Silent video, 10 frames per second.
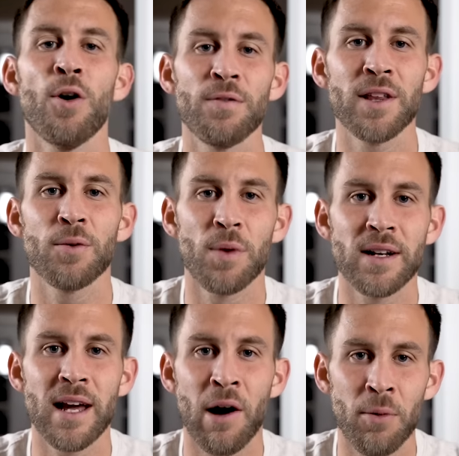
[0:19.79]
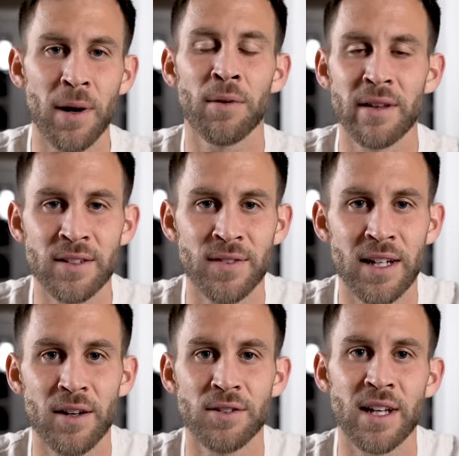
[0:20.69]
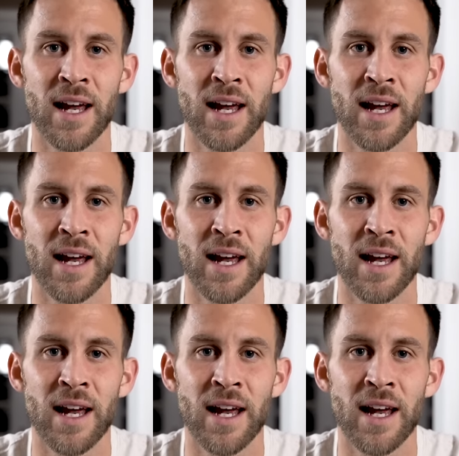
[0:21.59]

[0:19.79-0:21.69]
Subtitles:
Hopefully one day I will make one of these videos